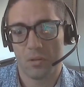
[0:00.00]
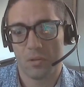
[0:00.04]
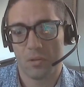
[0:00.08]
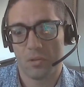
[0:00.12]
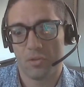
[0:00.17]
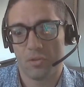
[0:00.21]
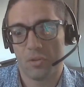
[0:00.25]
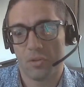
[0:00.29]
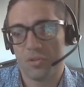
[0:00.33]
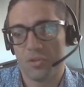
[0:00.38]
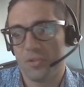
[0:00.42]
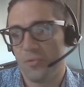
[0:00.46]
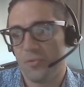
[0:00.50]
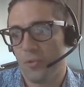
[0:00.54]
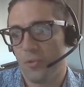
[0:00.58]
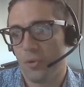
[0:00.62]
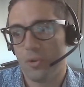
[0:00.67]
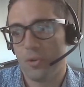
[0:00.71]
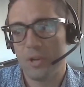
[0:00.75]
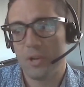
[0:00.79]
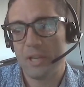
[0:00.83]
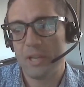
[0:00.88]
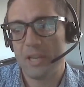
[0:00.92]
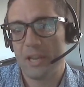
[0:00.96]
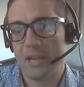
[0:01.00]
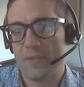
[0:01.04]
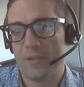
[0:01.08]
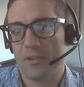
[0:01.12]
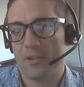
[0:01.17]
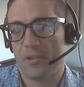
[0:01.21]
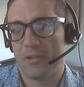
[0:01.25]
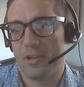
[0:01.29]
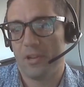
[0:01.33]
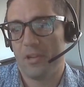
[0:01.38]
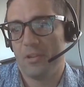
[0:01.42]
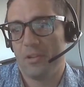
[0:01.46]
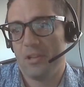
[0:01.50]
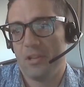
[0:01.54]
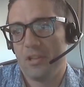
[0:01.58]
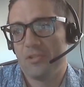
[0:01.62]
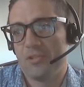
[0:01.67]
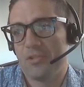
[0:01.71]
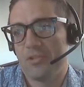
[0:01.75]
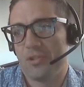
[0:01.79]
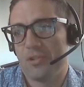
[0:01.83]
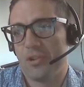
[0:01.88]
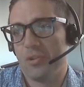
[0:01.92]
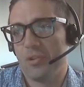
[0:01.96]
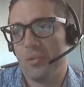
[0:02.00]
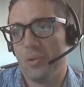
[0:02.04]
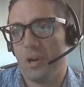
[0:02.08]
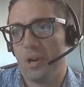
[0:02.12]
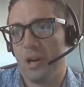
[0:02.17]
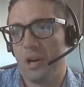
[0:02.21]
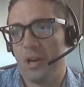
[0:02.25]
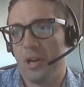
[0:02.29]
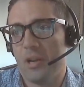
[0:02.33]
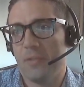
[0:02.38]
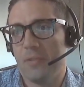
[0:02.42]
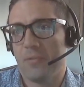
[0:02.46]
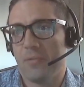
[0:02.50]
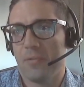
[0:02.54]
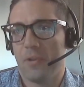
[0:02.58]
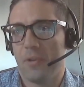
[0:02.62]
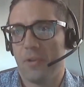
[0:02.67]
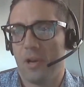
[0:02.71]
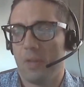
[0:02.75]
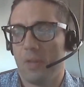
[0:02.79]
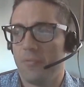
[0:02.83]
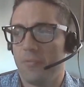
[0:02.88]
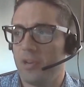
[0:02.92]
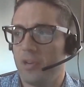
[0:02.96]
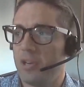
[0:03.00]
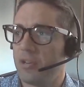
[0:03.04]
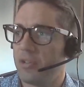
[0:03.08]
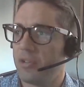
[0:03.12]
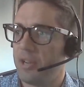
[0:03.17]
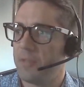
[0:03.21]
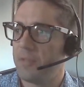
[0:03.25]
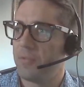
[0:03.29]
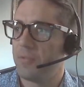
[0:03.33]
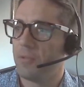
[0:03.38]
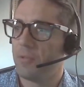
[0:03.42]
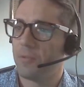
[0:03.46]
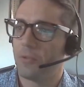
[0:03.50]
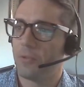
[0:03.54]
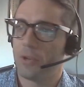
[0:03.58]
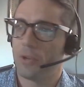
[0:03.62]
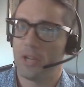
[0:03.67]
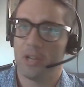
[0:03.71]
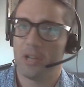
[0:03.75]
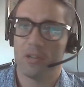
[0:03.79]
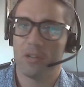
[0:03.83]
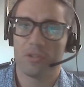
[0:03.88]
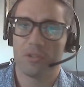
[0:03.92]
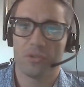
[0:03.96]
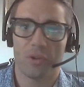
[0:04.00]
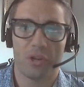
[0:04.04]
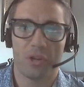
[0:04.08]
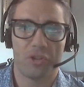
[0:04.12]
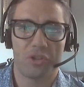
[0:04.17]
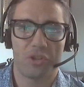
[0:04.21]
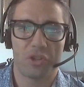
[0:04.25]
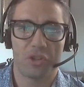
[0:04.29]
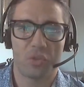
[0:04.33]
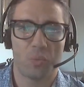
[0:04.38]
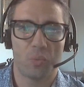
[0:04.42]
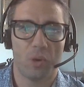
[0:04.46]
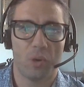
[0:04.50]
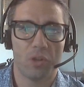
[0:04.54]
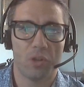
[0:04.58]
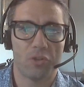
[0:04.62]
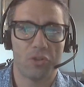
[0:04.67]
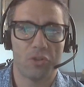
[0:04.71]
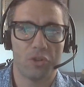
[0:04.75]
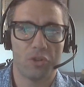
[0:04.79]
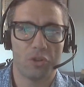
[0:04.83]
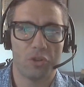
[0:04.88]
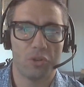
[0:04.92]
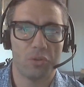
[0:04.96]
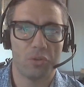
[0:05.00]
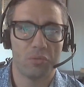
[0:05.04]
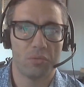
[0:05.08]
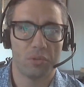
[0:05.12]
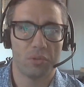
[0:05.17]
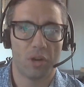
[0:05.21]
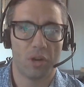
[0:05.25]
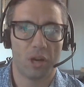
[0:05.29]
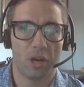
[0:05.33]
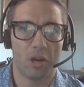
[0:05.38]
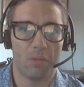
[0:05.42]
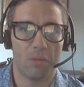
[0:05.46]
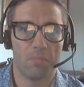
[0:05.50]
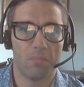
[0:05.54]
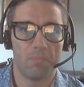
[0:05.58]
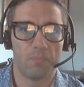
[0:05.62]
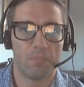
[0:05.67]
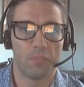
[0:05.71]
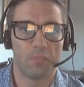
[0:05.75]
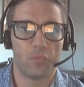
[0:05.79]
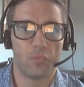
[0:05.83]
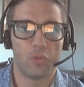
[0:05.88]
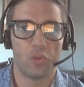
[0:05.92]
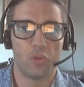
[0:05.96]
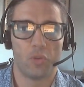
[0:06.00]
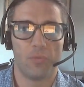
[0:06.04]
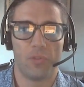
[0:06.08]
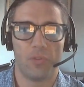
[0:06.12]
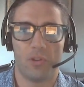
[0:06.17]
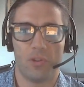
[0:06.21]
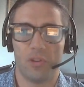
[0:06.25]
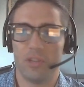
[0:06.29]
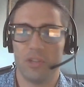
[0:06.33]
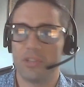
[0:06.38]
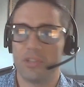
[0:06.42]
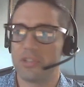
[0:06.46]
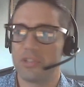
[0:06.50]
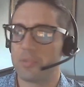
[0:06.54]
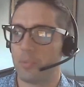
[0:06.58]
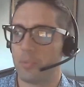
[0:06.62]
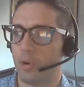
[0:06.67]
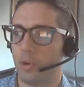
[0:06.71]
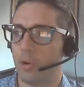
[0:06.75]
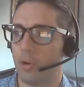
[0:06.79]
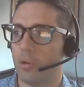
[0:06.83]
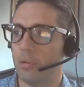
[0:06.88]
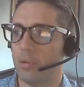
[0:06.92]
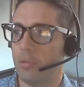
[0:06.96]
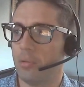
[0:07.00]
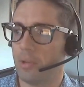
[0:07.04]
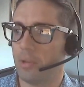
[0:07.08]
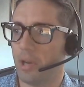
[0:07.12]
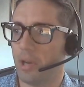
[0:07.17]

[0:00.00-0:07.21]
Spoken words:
Joseph already gave a great intro. I'm very grateful for that. So I just want to do a very small